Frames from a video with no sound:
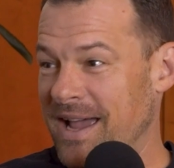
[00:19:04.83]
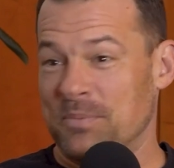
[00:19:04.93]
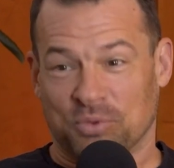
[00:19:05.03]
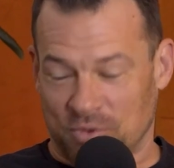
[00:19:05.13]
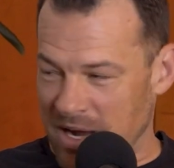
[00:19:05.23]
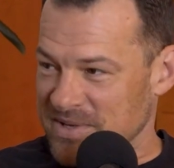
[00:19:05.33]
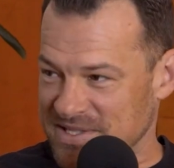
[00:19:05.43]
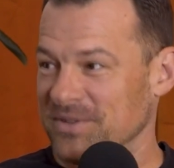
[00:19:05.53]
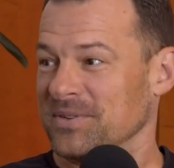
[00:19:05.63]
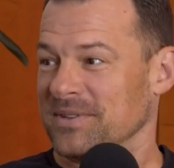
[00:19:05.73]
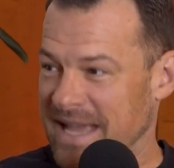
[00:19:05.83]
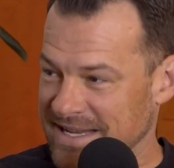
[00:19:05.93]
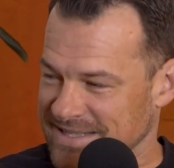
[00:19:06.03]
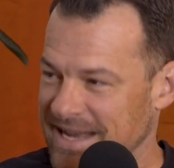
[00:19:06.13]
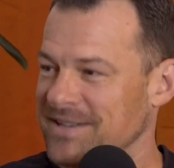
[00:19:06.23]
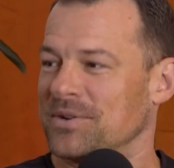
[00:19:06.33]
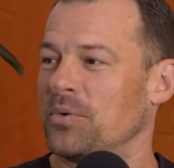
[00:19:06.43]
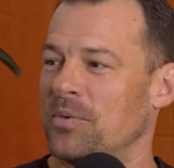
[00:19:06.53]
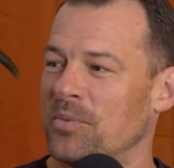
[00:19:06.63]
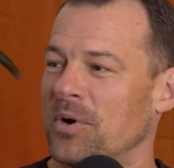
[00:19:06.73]
I promise you. Last night
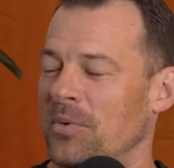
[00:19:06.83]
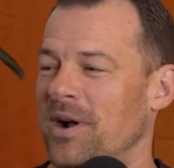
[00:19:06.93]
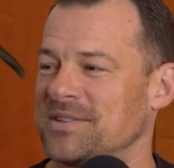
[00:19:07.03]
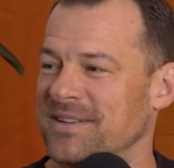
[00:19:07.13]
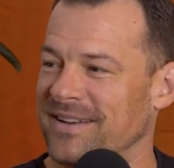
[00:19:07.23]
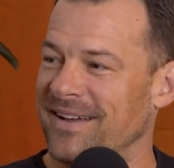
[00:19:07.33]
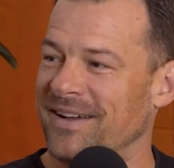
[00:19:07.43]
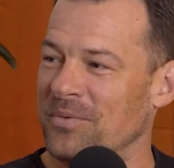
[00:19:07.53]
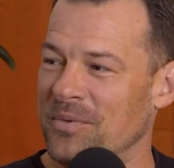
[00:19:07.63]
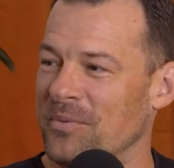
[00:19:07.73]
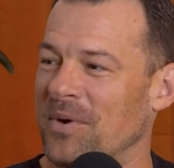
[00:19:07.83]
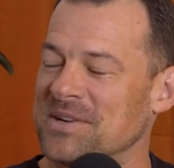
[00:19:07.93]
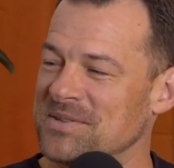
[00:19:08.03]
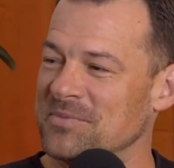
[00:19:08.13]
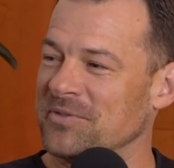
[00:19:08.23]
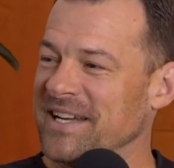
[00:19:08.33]
when we were watching the movie.